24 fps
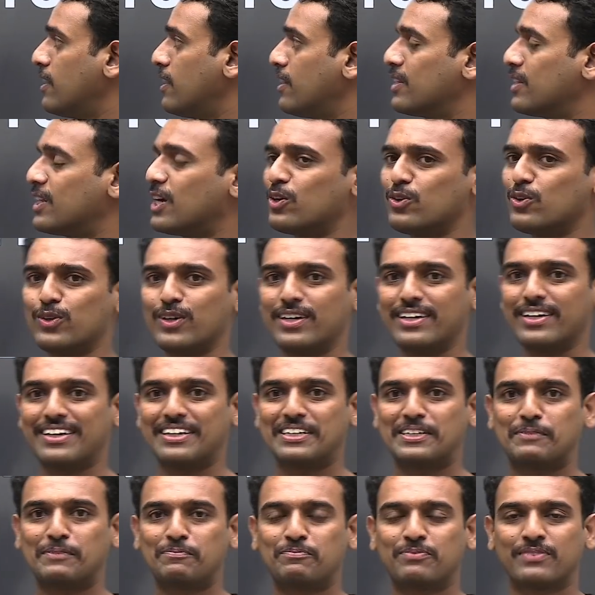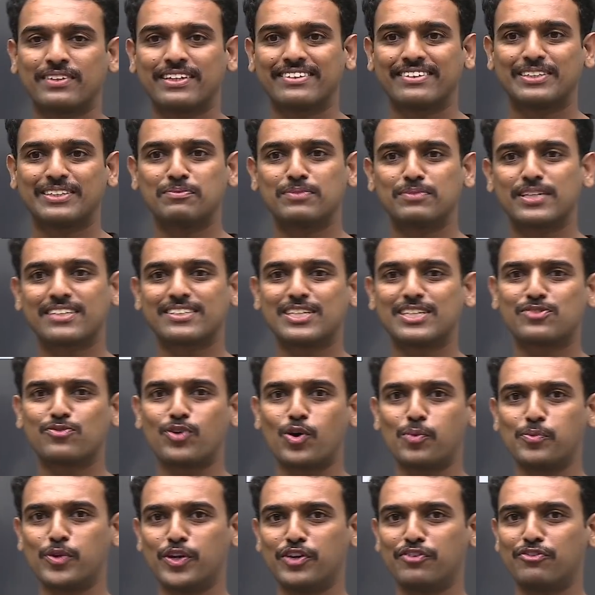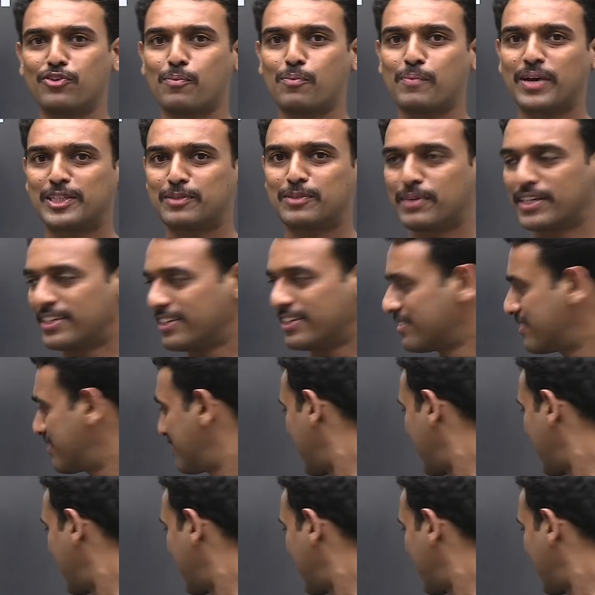Now, some success formulae for mathematics,